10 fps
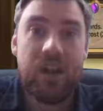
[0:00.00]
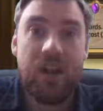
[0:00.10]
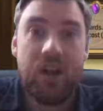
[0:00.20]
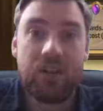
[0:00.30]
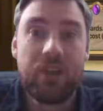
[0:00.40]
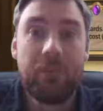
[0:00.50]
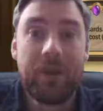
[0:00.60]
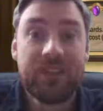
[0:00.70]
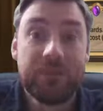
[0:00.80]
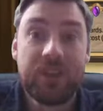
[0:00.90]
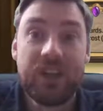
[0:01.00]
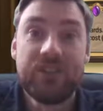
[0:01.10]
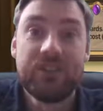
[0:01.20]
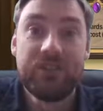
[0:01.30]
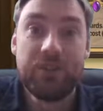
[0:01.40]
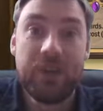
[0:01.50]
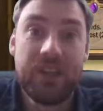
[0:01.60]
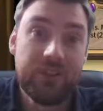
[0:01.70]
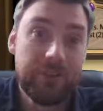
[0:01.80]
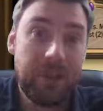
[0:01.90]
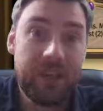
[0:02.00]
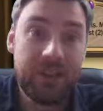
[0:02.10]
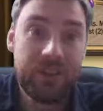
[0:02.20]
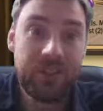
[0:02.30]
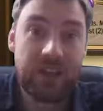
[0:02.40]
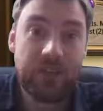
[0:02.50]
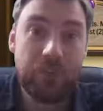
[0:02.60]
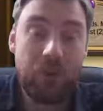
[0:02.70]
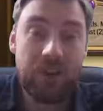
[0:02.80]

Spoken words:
I'll make some changes to it and explain exactly what